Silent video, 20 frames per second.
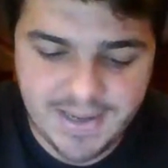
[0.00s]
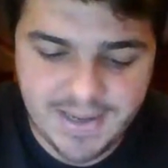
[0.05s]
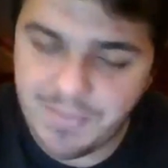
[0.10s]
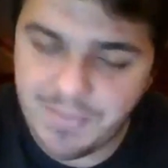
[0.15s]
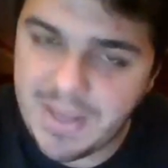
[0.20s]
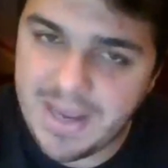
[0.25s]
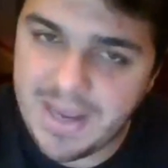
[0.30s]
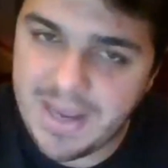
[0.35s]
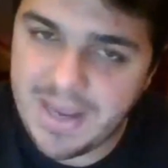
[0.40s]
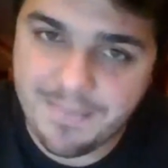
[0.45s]

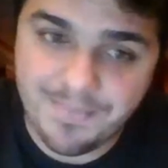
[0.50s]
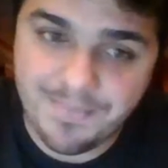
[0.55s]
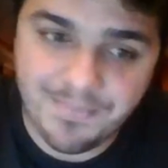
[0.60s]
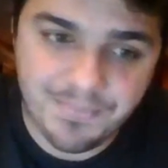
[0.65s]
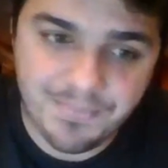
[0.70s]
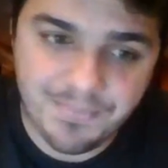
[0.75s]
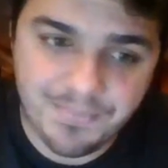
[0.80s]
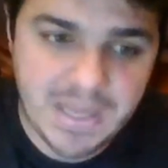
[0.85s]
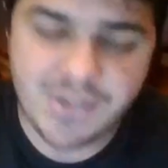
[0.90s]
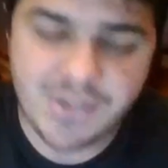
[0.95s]
I'm
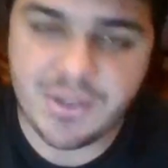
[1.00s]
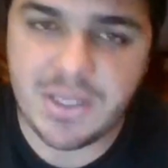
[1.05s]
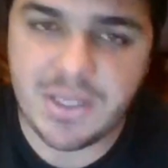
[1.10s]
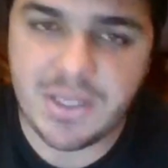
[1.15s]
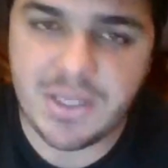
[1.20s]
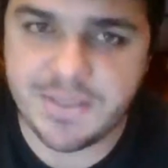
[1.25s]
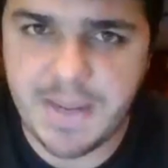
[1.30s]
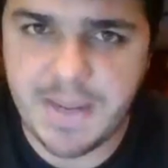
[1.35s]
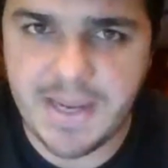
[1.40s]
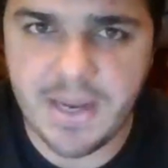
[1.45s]

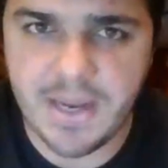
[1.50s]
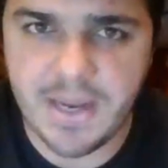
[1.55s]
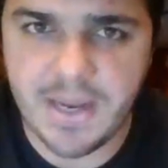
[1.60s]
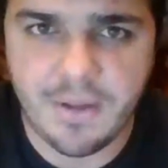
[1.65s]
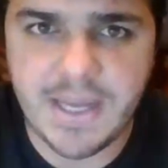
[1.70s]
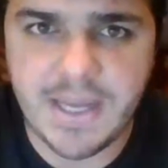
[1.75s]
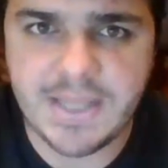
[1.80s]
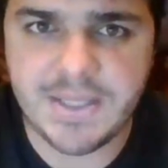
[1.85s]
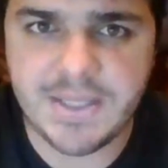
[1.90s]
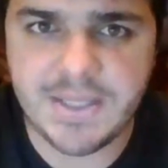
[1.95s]
actually
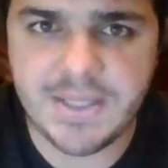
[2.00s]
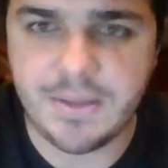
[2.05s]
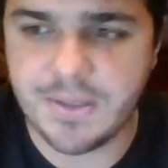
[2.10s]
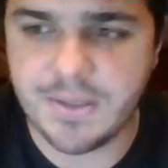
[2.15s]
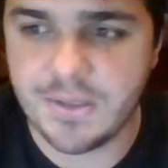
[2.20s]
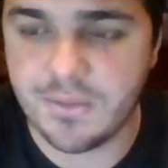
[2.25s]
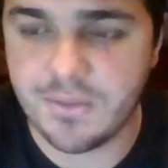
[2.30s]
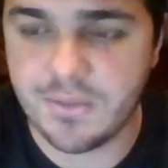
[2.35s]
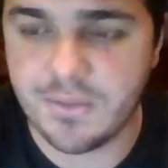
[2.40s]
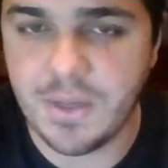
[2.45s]
expanding on that
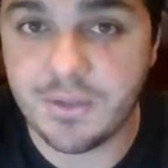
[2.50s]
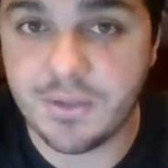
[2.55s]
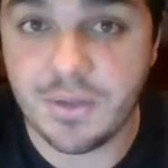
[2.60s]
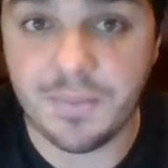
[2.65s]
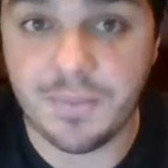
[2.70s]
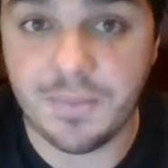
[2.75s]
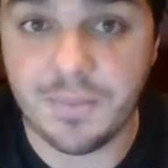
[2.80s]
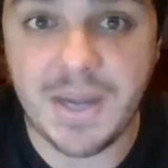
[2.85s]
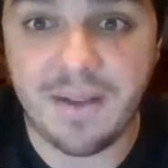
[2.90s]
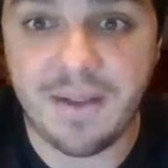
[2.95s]
series as well,
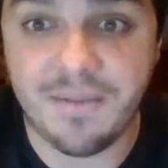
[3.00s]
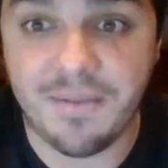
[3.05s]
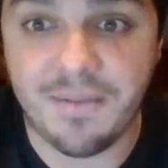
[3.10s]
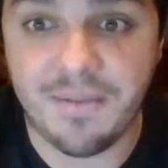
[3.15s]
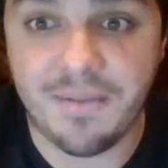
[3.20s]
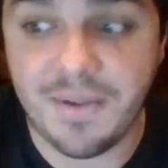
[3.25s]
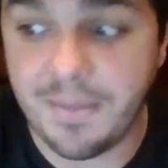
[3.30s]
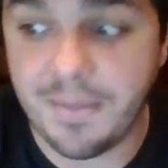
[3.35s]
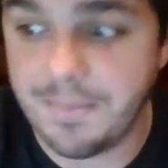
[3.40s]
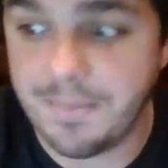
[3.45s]
so I'm kind
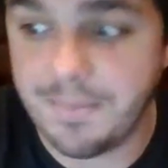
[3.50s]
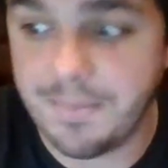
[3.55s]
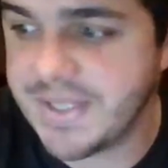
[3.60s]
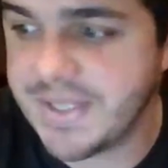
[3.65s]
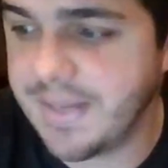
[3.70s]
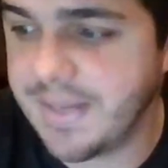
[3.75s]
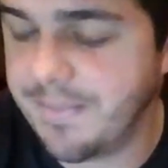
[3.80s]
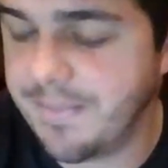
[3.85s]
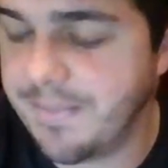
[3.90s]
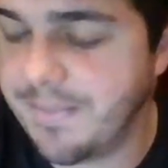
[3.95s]
of
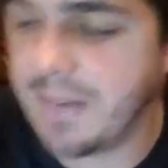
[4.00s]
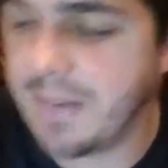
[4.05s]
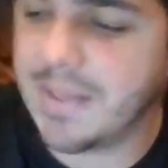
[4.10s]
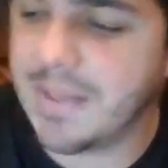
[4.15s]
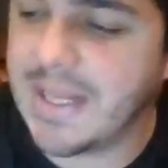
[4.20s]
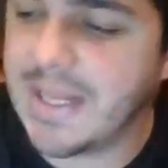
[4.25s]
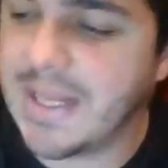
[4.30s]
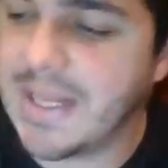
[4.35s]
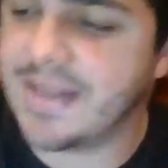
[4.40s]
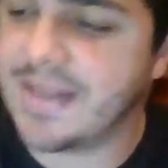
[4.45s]
busy, but
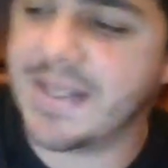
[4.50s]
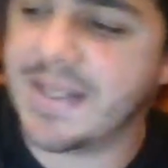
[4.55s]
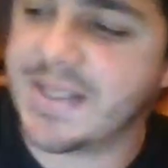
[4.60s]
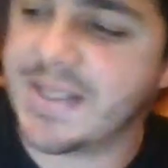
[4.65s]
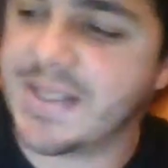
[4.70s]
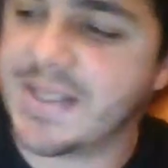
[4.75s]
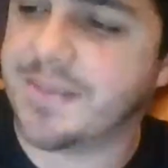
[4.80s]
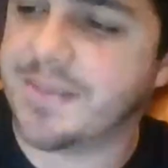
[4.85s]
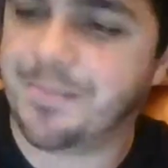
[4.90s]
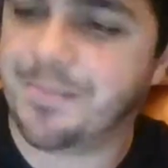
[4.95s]
I'm glad that
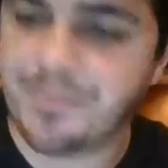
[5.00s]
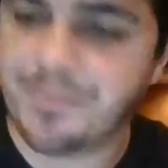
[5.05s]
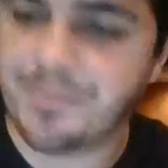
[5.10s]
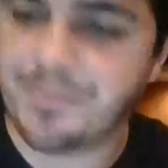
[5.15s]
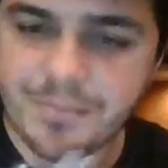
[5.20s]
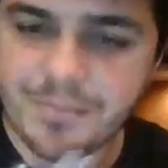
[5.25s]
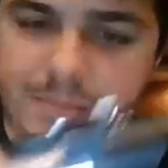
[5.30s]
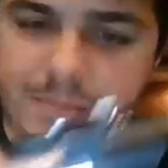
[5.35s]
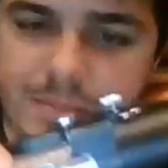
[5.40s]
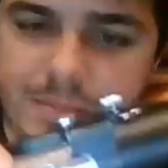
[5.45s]
this
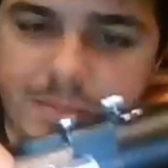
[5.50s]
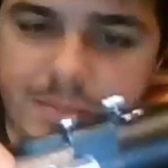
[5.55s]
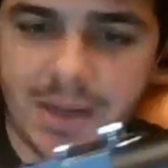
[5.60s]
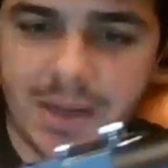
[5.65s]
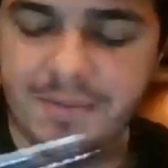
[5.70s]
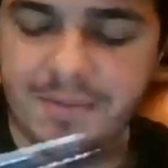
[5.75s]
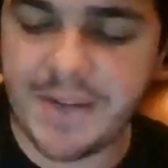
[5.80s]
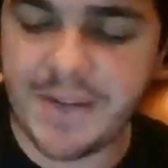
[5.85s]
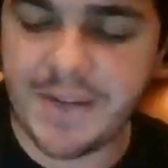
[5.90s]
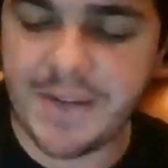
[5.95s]

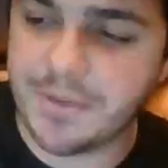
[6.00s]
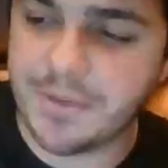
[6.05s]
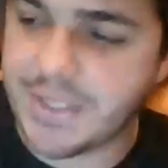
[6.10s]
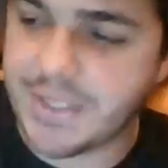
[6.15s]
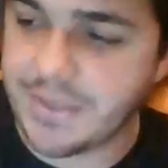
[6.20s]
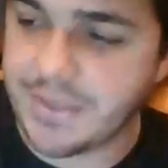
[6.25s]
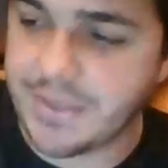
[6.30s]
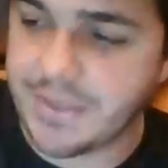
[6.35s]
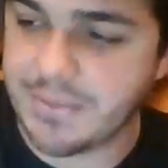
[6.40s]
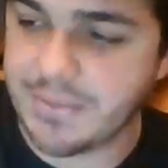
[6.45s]
video
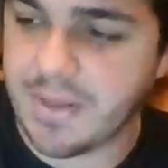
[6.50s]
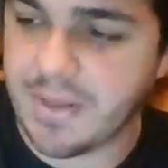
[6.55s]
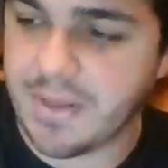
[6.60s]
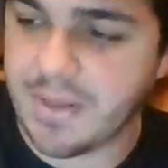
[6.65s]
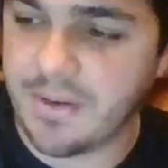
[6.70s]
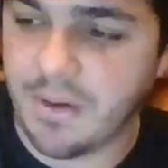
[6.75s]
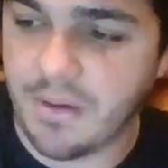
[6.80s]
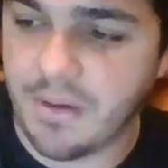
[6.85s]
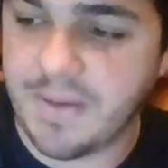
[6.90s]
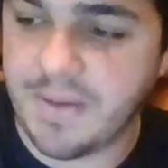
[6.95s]
series with
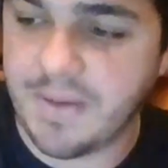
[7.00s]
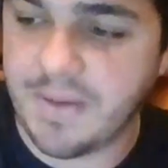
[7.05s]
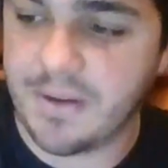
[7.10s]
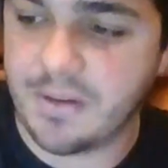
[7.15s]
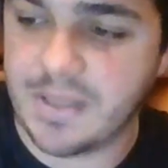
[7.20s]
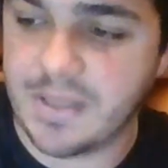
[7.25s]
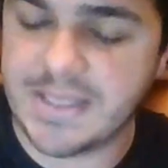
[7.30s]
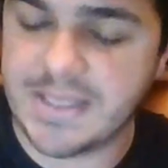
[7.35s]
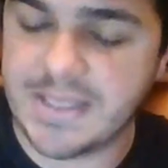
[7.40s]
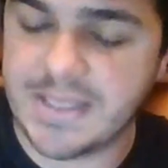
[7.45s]
the Darth
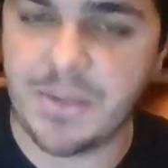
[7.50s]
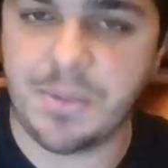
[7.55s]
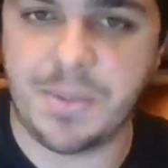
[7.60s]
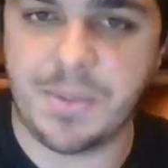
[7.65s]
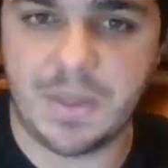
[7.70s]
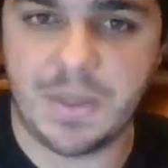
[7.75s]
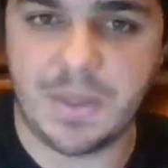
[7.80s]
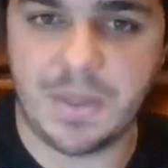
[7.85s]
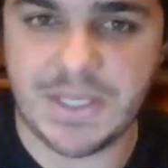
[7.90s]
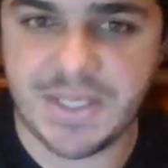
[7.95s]
Vader
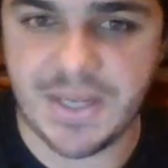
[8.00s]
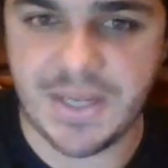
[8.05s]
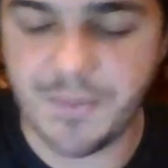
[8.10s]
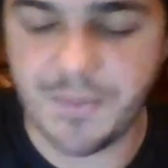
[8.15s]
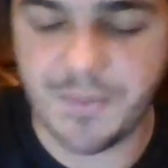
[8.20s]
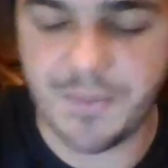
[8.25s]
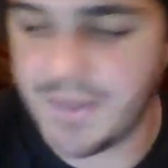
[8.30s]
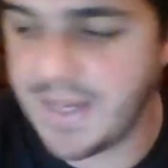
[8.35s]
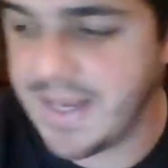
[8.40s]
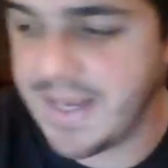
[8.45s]
lightsaber build has
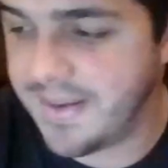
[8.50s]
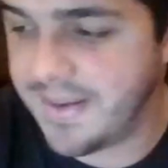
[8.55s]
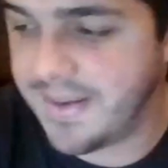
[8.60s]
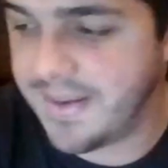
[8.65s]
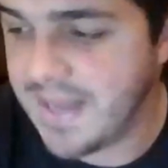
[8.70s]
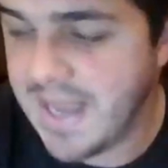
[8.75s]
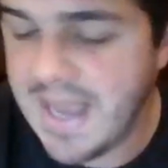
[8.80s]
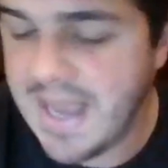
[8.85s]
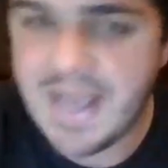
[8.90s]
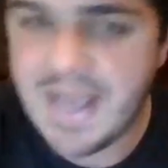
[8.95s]
come to an
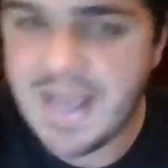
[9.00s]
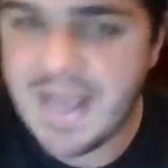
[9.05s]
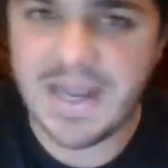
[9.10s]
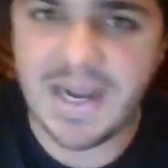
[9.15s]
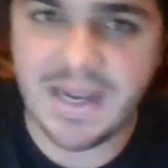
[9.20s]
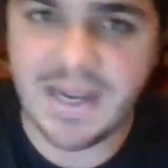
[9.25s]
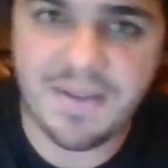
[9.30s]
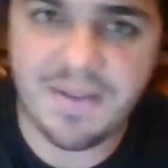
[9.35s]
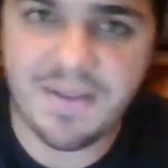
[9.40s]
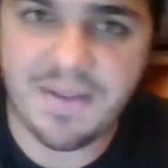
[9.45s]
end.
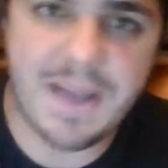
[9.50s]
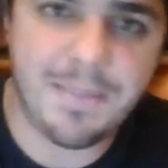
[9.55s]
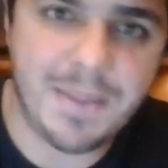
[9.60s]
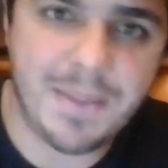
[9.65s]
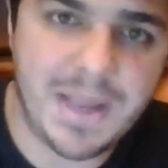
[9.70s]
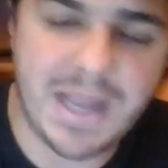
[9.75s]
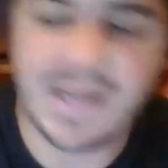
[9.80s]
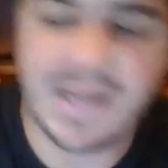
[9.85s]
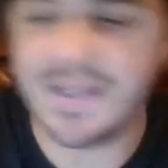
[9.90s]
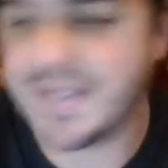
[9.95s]
Kind of
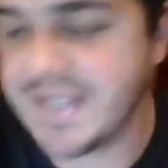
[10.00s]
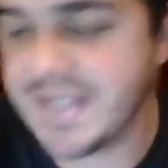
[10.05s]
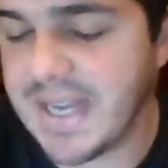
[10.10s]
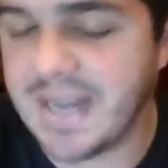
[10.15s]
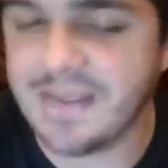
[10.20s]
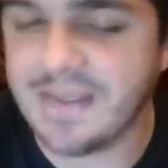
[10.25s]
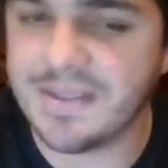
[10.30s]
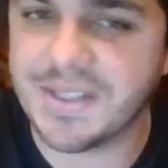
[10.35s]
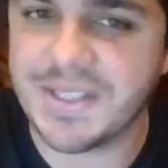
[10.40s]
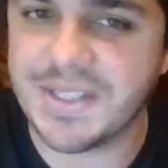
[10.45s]
happy and
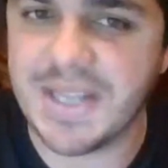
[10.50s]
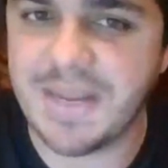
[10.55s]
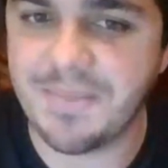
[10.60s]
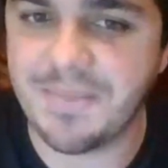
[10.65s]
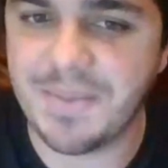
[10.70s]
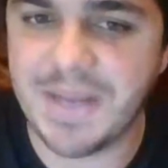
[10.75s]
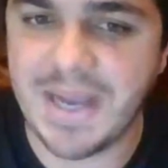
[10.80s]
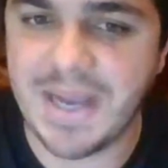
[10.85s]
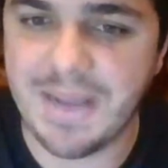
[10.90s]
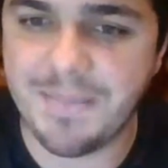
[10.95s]
sad at the
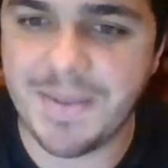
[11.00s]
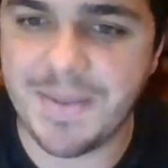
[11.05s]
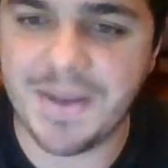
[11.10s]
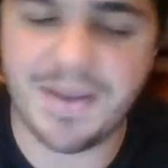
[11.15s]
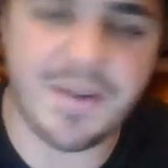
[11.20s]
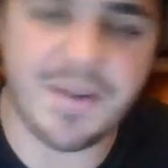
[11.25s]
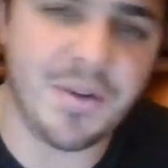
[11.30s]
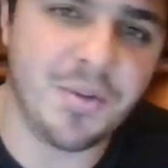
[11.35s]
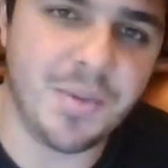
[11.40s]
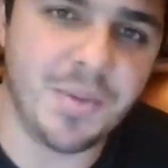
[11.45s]
same time,
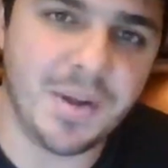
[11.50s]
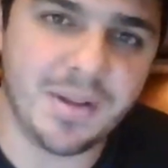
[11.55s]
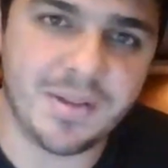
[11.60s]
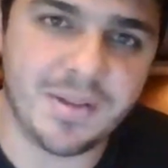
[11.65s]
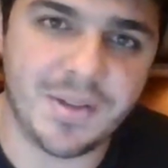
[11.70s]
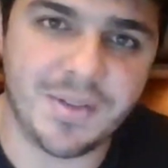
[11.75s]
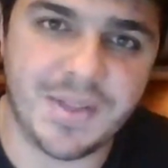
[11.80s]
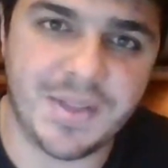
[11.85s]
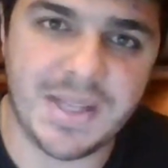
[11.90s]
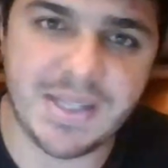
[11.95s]
but oh
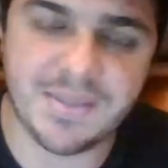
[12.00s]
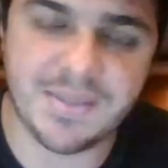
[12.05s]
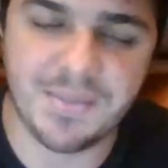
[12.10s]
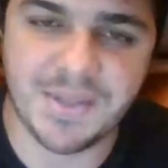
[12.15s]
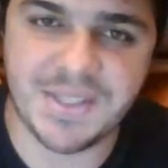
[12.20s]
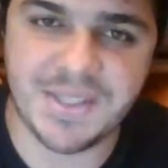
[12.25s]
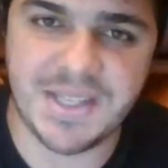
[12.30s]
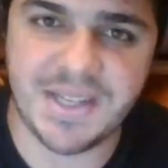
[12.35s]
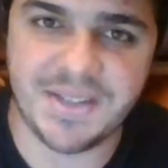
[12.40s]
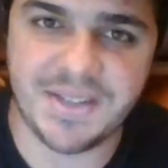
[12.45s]
well, good
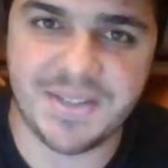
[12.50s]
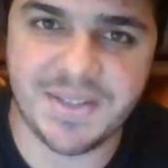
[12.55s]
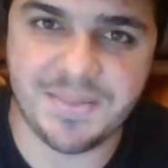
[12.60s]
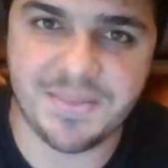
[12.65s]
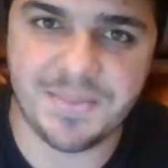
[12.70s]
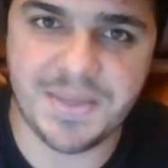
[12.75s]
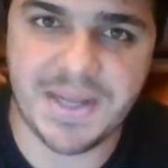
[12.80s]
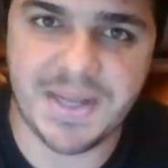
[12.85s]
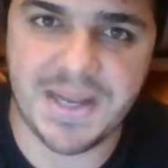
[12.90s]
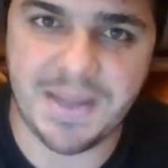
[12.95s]
things must end
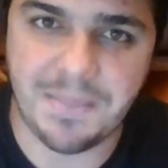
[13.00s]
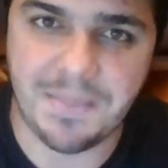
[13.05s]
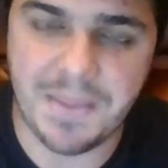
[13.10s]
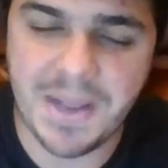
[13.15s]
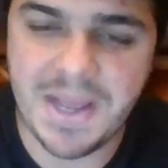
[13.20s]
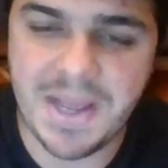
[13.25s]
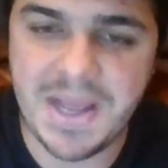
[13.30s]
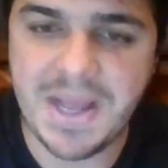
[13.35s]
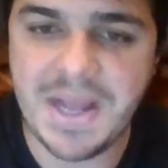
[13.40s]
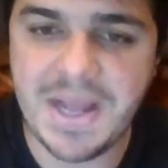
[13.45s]
sometime.
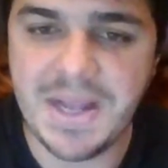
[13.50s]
